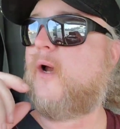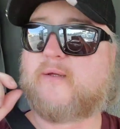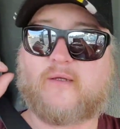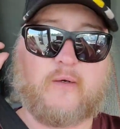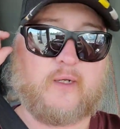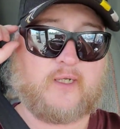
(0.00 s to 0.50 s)

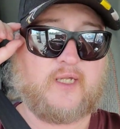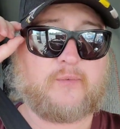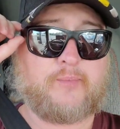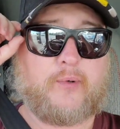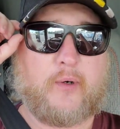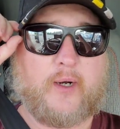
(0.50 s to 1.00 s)
Alright, so at
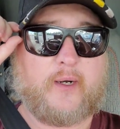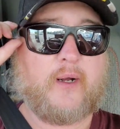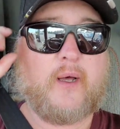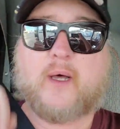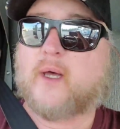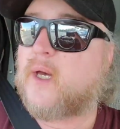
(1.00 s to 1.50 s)
this point,
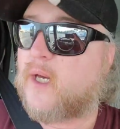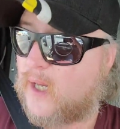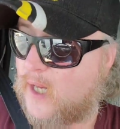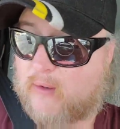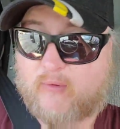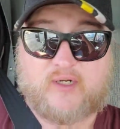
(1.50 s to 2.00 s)

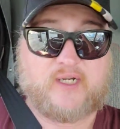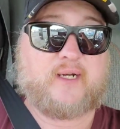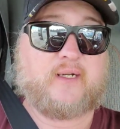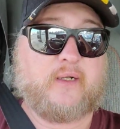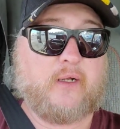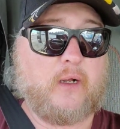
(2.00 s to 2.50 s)
I
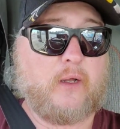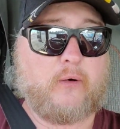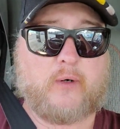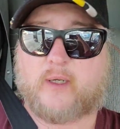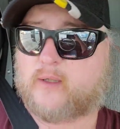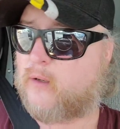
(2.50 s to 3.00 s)
rejected the load. I